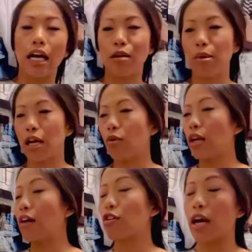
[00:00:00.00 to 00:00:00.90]
of pick
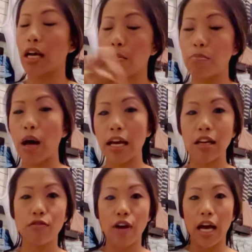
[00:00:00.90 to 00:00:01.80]
whatever I can
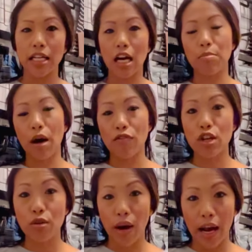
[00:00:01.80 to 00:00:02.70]
find up off the
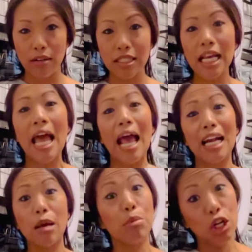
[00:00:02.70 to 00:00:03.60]
ground, and
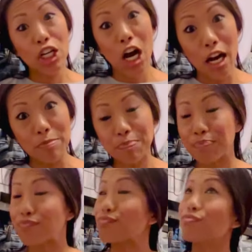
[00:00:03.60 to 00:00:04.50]
I put it on.
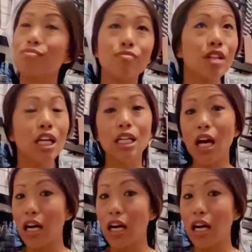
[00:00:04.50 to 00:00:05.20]
Not